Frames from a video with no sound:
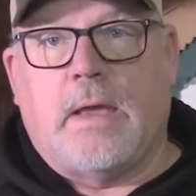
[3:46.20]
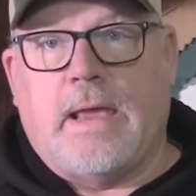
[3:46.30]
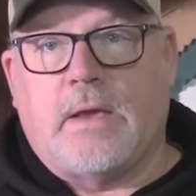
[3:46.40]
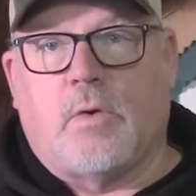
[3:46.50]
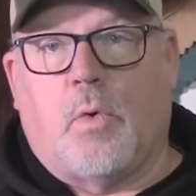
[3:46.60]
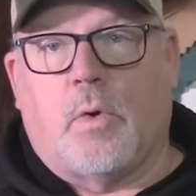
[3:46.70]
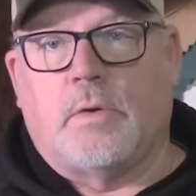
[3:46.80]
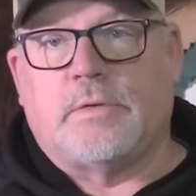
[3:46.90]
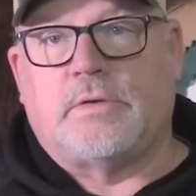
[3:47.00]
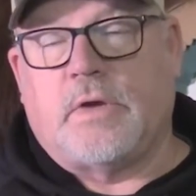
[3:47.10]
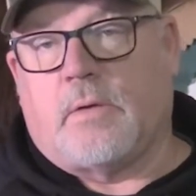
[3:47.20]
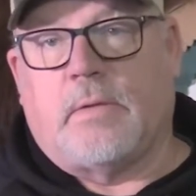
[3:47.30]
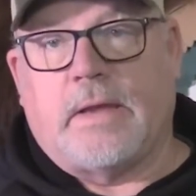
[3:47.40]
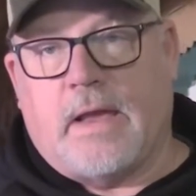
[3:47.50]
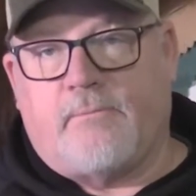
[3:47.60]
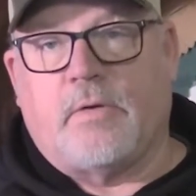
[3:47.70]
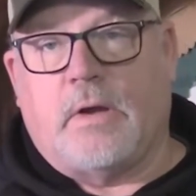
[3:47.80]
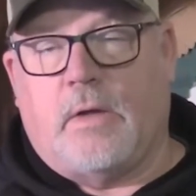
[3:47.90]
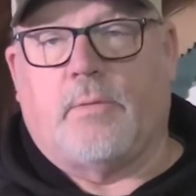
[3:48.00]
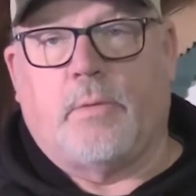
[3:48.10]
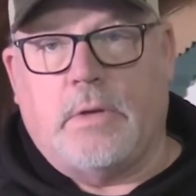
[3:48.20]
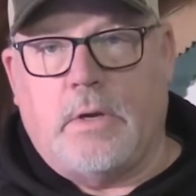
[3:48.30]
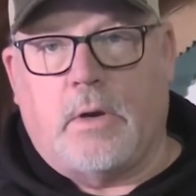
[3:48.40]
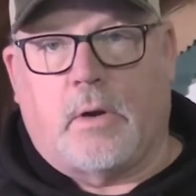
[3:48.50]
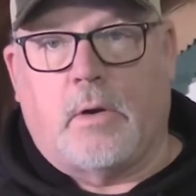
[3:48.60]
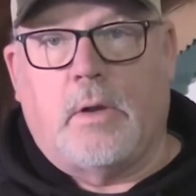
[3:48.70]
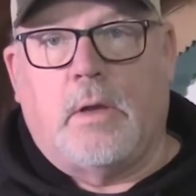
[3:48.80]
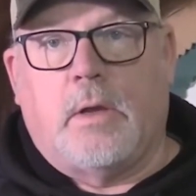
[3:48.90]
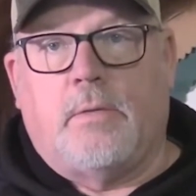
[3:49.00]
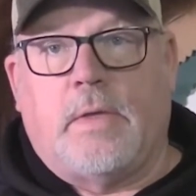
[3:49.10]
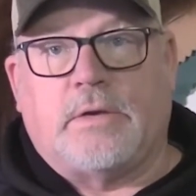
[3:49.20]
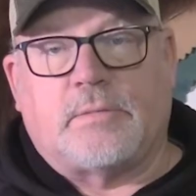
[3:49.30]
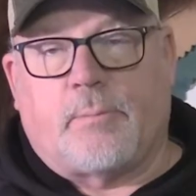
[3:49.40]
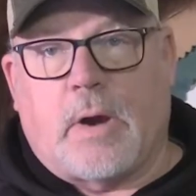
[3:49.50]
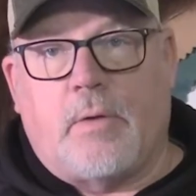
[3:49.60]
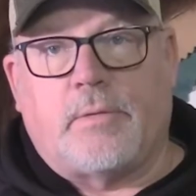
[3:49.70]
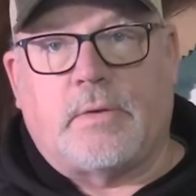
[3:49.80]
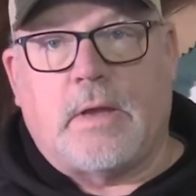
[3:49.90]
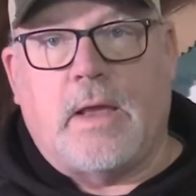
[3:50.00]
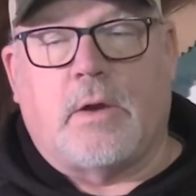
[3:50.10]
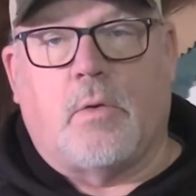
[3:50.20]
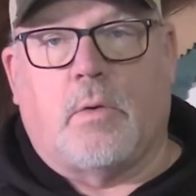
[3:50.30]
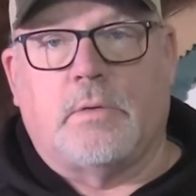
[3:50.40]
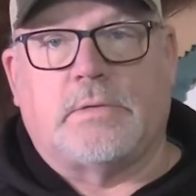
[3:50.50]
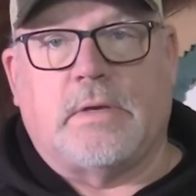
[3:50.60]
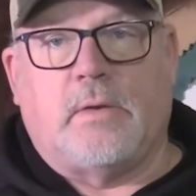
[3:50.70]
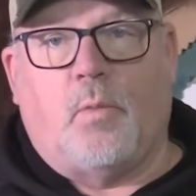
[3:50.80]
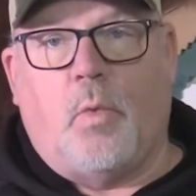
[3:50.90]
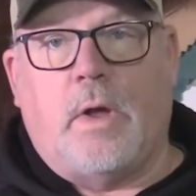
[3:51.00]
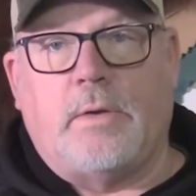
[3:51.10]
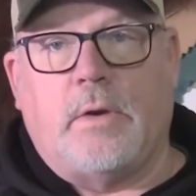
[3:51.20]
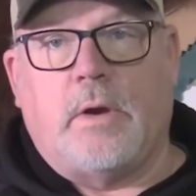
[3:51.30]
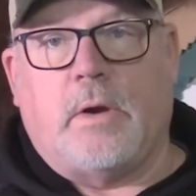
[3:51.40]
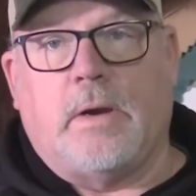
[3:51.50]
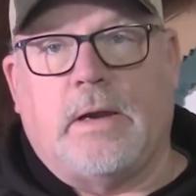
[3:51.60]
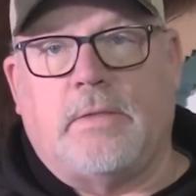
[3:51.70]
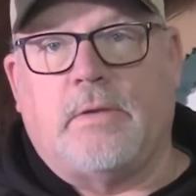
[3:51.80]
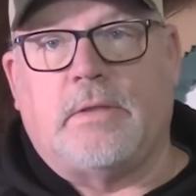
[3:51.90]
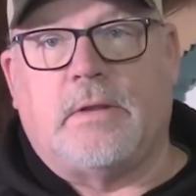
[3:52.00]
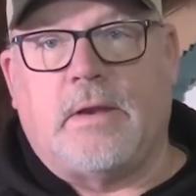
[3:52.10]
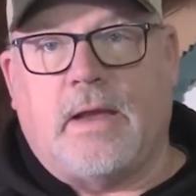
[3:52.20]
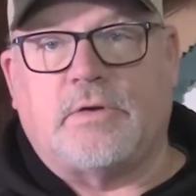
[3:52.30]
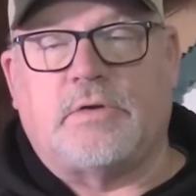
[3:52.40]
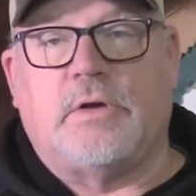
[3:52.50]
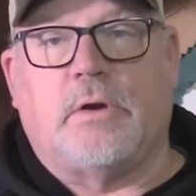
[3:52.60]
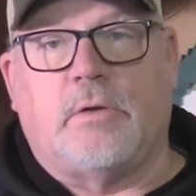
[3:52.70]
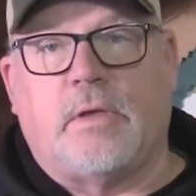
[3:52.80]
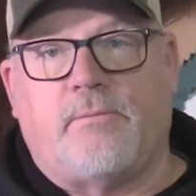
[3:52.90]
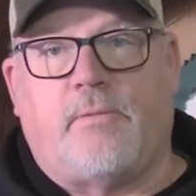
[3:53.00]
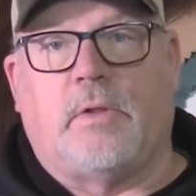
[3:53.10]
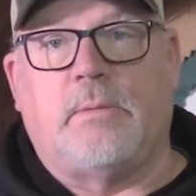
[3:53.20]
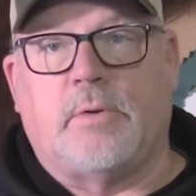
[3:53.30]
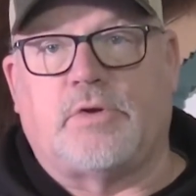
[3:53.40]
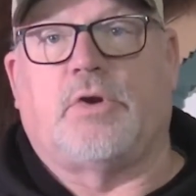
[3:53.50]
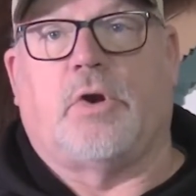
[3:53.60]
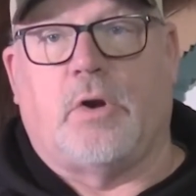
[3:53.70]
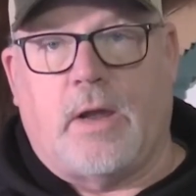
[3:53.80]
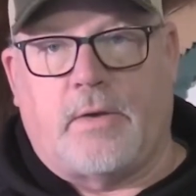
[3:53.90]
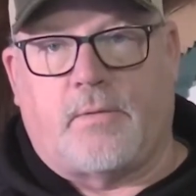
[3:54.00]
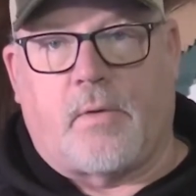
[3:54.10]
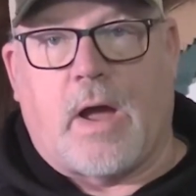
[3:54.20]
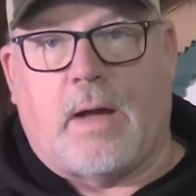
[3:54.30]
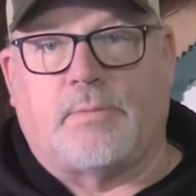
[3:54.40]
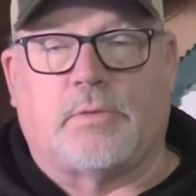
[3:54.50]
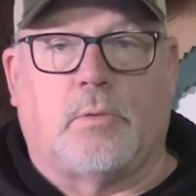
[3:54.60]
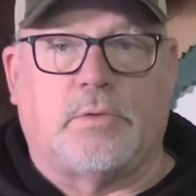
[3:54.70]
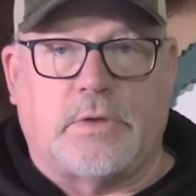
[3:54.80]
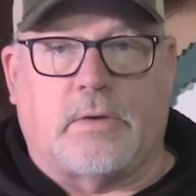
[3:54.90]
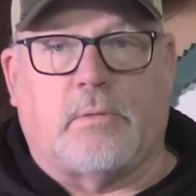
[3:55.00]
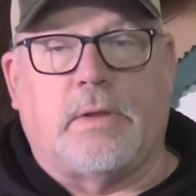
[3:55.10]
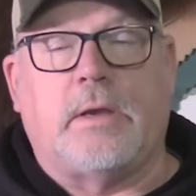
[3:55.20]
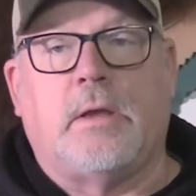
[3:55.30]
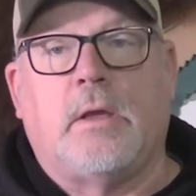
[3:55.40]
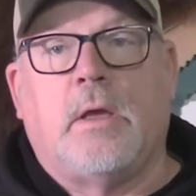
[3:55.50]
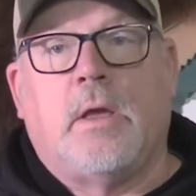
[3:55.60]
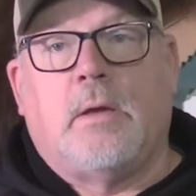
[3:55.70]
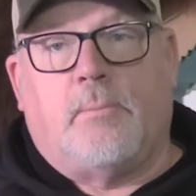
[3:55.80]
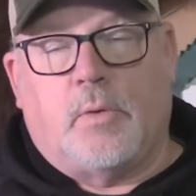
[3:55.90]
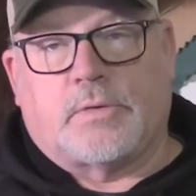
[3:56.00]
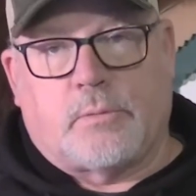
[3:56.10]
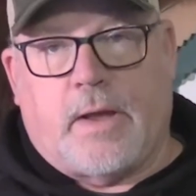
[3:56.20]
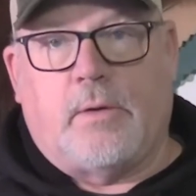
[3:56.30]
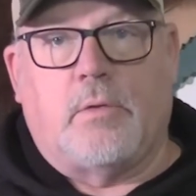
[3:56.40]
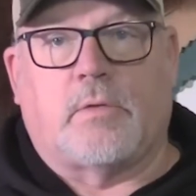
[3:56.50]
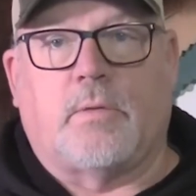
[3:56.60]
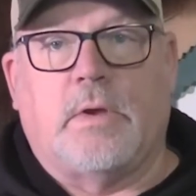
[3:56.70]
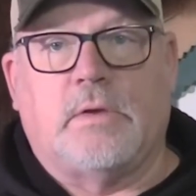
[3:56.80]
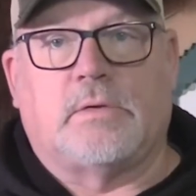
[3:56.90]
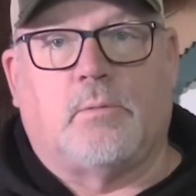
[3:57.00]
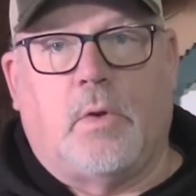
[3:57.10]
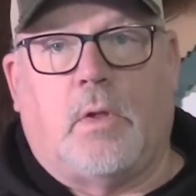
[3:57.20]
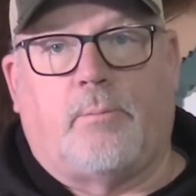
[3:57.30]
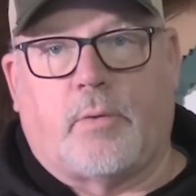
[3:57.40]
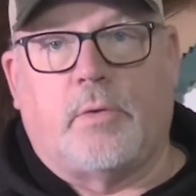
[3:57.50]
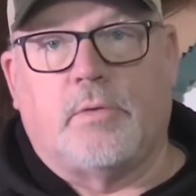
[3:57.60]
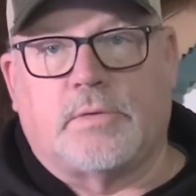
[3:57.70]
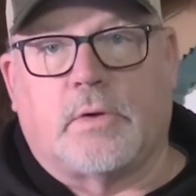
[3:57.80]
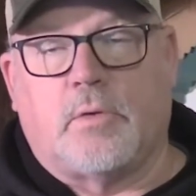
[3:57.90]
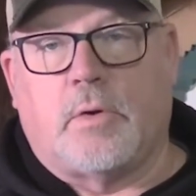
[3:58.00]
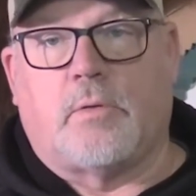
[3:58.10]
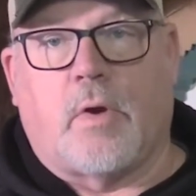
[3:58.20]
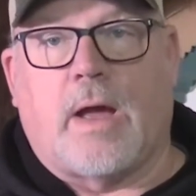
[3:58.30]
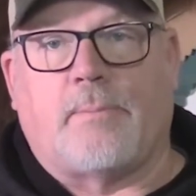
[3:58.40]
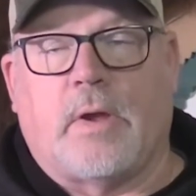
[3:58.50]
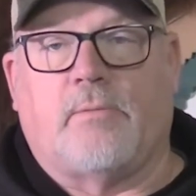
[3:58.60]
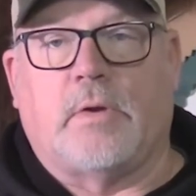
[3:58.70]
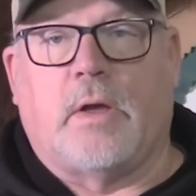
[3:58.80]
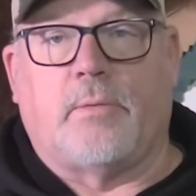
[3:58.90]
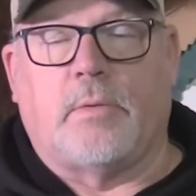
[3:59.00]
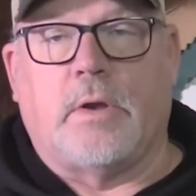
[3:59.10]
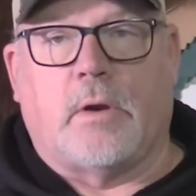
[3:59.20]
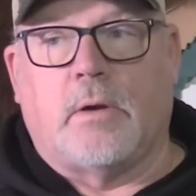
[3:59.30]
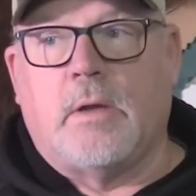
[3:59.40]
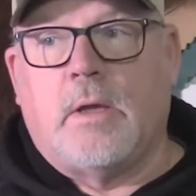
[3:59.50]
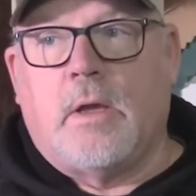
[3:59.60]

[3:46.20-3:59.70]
acorns generally every other year. They sprout the acorns in 1 year, and then the next year they fully mature and drop. So generally, most red oak trees will produce a good crop every other year.